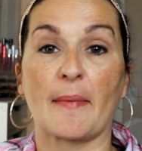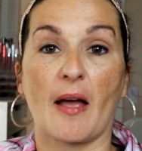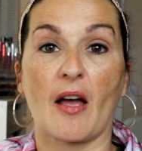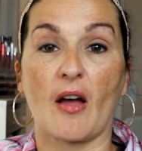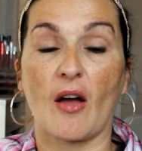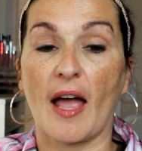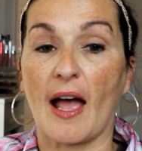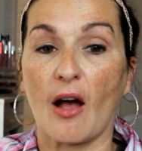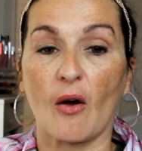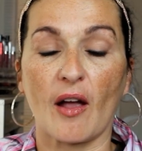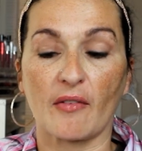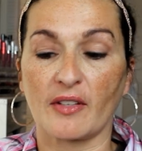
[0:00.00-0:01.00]
about
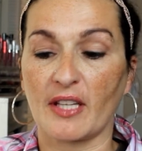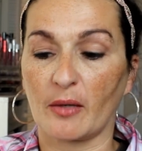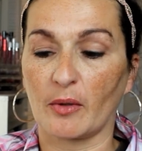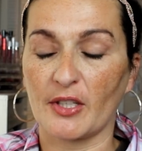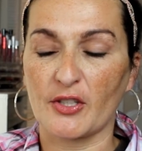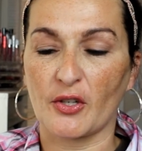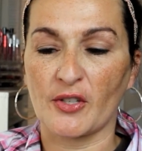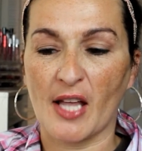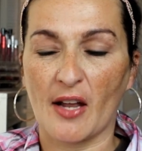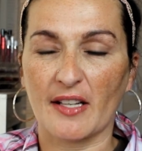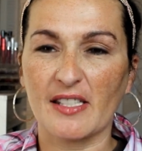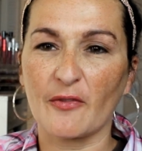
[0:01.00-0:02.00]
how everything really turned
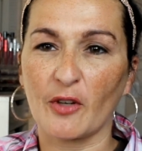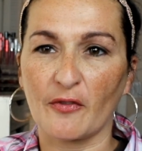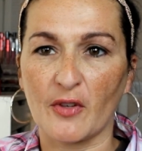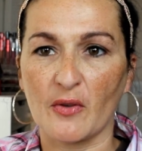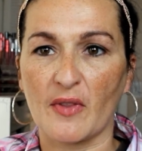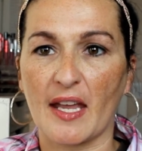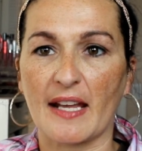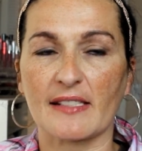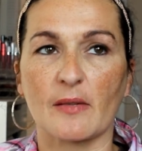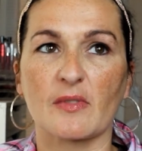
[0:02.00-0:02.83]
out except for a few things.